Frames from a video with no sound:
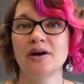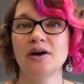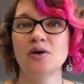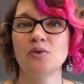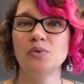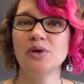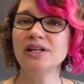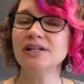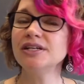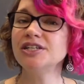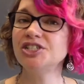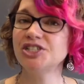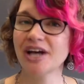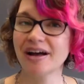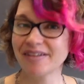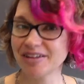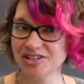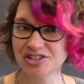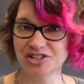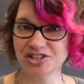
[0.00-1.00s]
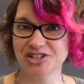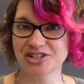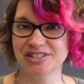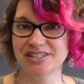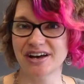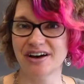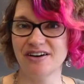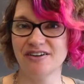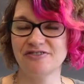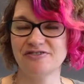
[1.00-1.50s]
Really challenge
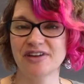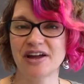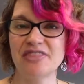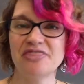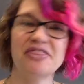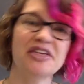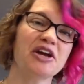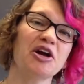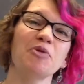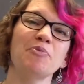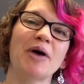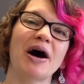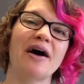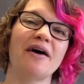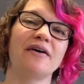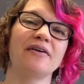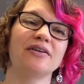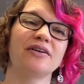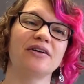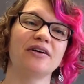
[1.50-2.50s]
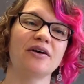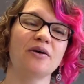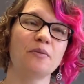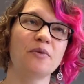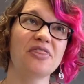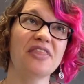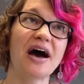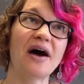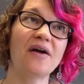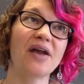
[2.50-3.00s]
yourself and think about,
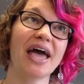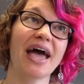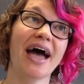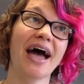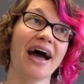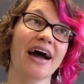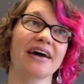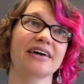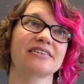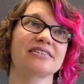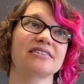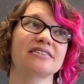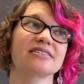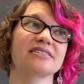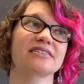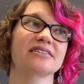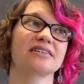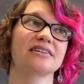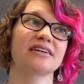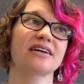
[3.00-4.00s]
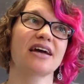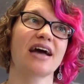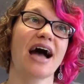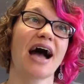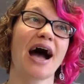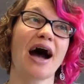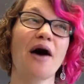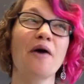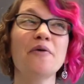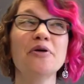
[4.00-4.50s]
without X,
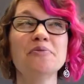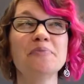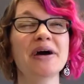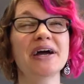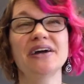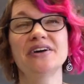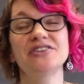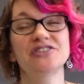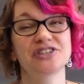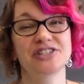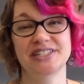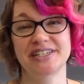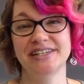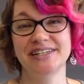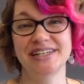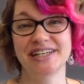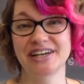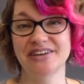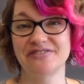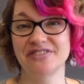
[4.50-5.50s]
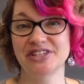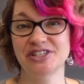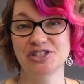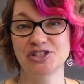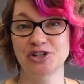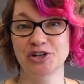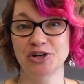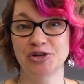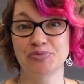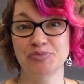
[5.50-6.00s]
how would my understanding of this
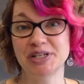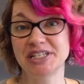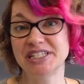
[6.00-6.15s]
term be